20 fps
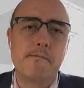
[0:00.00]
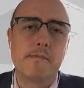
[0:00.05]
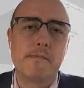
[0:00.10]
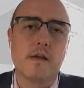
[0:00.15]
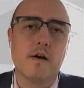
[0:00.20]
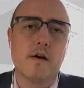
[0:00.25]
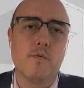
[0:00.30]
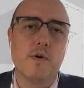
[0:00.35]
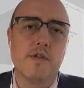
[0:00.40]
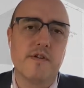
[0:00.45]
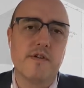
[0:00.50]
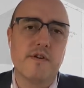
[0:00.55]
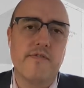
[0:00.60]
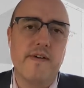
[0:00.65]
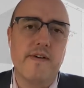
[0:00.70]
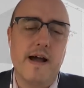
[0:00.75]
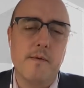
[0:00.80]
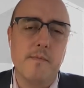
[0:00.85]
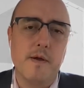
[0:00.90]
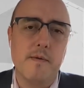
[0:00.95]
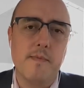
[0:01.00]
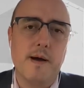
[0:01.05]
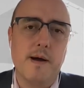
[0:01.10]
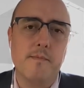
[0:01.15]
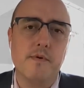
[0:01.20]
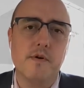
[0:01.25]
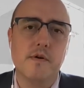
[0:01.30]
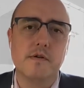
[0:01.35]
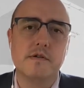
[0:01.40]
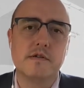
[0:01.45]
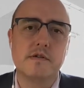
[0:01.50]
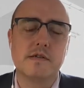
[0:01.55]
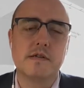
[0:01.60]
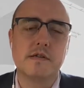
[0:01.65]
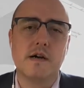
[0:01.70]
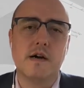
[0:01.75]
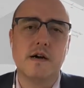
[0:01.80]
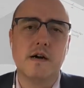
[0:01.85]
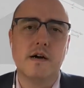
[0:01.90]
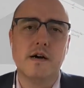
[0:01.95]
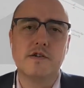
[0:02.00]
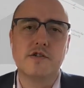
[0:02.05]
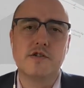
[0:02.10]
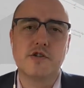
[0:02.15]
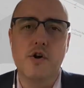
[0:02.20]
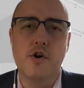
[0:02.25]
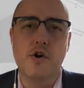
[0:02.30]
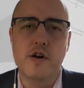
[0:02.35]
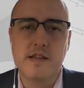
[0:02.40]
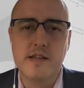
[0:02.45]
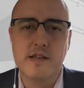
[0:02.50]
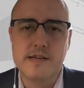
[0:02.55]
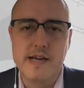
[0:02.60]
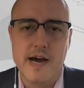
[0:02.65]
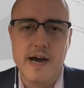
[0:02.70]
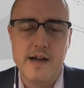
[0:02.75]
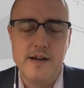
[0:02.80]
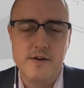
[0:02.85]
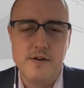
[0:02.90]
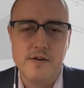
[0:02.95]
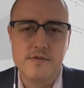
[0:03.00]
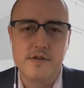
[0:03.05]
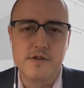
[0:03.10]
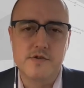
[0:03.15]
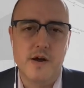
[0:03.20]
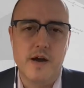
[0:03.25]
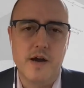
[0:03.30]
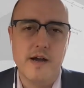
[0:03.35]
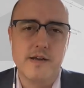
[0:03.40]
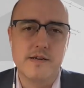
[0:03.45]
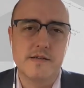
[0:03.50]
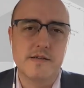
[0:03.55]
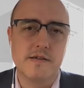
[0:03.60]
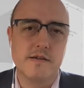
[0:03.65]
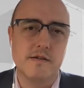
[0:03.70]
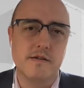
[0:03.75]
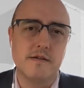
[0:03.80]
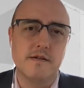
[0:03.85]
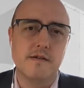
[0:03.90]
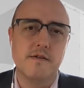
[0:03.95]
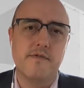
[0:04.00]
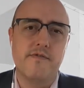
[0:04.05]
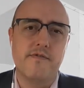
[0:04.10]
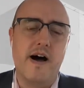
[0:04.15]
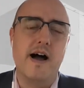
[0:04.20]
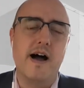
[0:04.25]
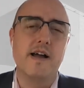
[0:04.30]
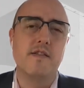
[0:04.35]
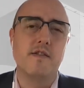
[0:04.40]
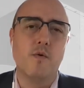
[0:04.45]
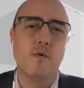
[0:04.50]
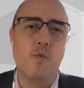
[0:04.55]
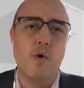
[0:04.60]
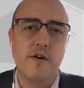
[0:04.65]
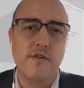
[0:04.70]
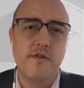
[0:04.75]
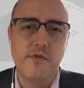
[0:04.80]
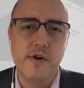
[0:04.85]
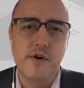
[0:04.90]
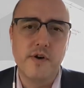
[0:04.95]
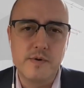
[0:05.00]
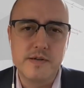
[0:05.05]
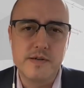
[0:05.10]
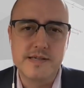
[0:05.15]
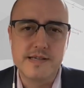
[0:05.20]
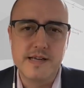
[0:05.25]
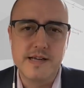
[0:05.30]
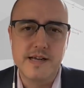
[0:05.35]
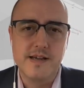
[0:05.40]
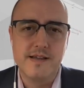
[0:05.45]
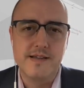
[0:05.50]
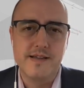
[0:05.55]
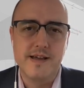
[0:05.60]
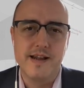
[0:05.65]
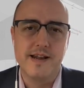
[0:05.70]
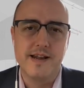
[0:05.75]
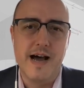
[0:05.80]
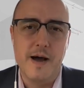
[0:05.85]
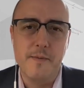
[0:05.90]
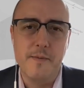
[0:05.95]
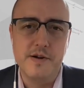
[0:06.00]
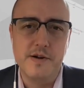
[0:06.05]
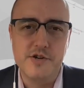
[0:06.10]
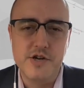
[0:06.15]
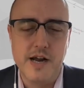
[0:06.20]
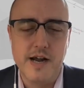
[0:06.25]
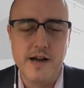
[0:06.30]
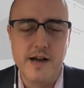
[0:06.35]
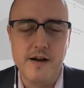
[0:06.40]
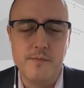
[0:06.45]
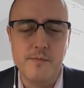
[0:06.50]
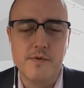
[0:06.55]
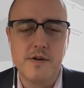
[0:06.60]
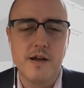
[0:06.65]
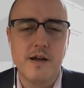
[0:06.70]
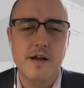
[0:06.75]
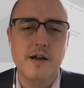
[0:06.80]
with their family members, turning the dial to try to find the one frequency that had not been jammed,